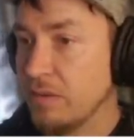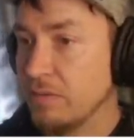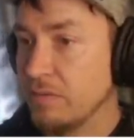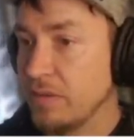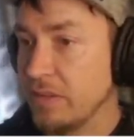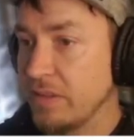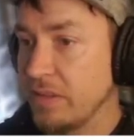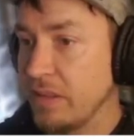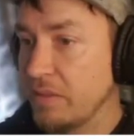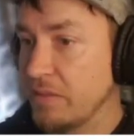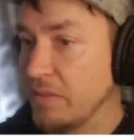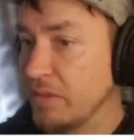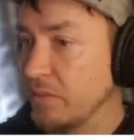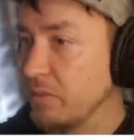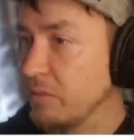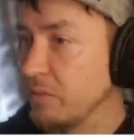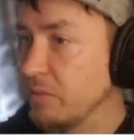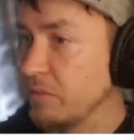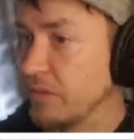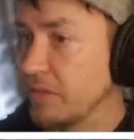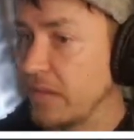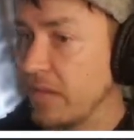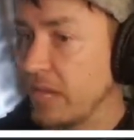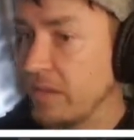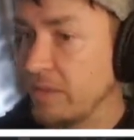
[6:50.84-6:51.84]
Hopefully that thing
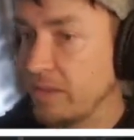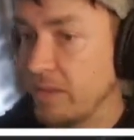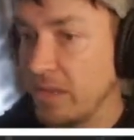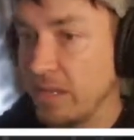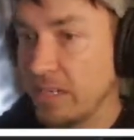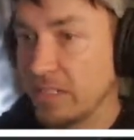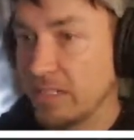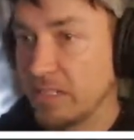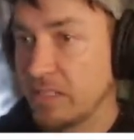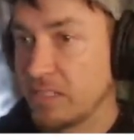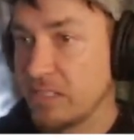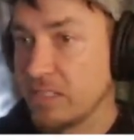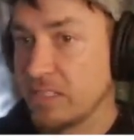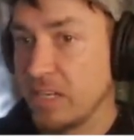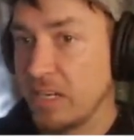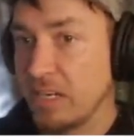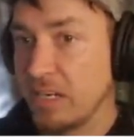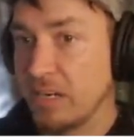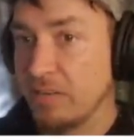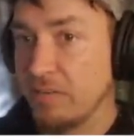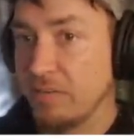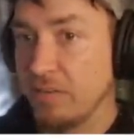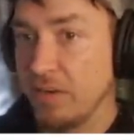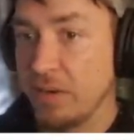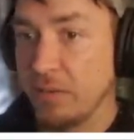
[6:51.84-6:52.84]
will forget that I
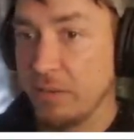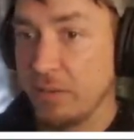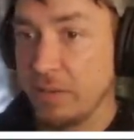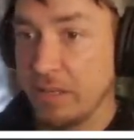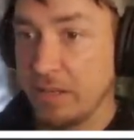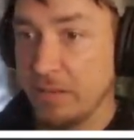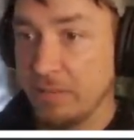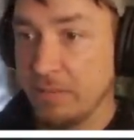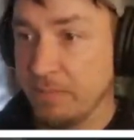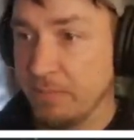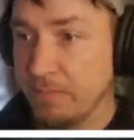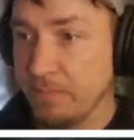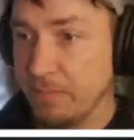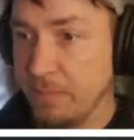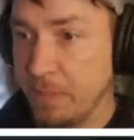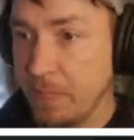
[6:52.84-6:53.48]
started a fight with it.